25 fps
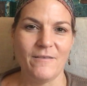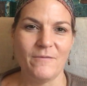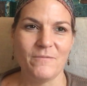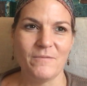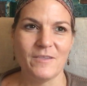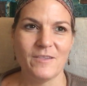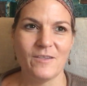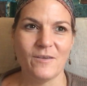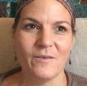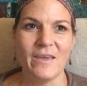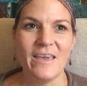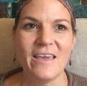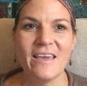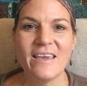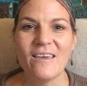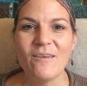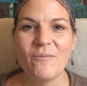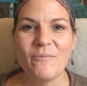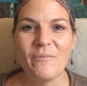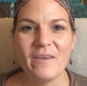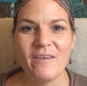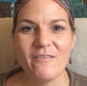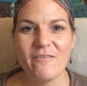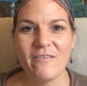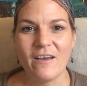So he can
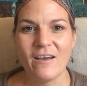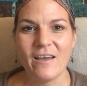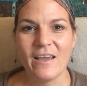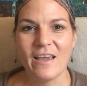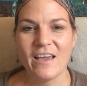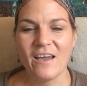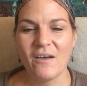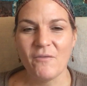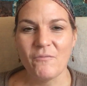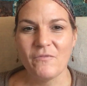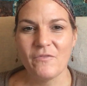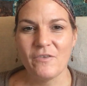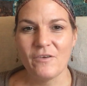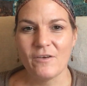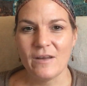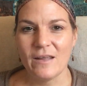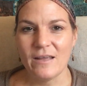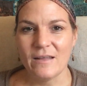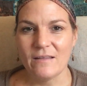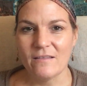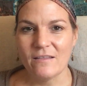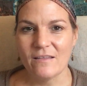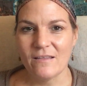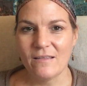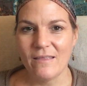be very comforting
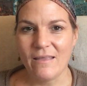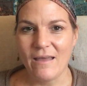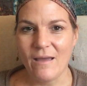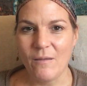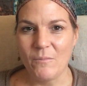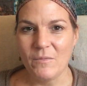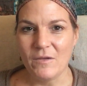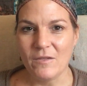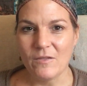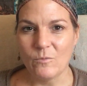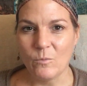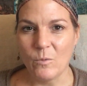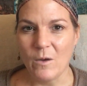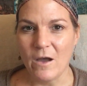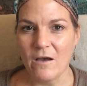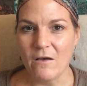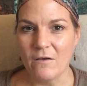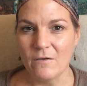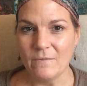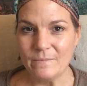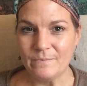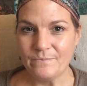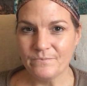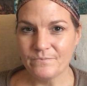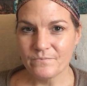to them as well.